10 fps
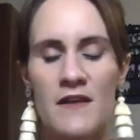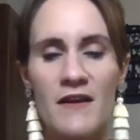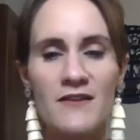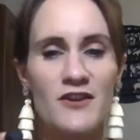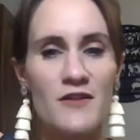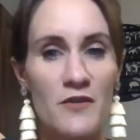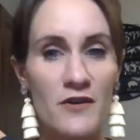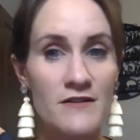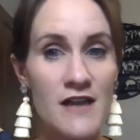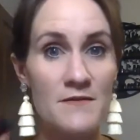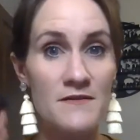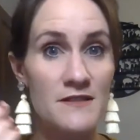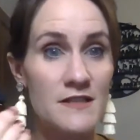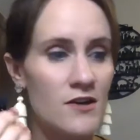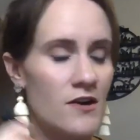Make sure you put your adaptive
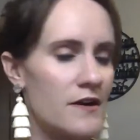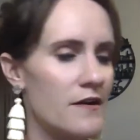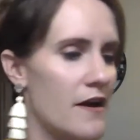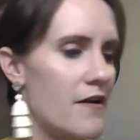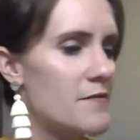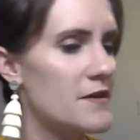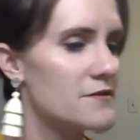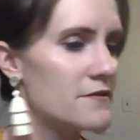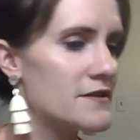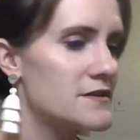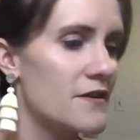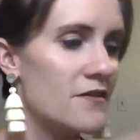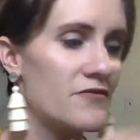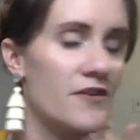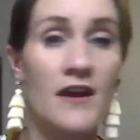sticker on here now. I'm going to do this so I
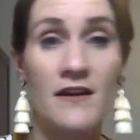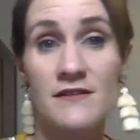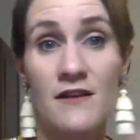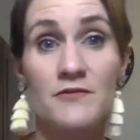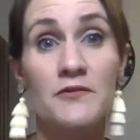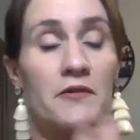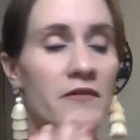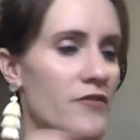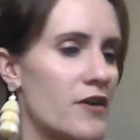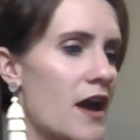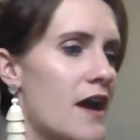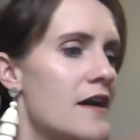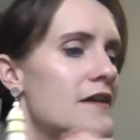don't forget because I will totally forget.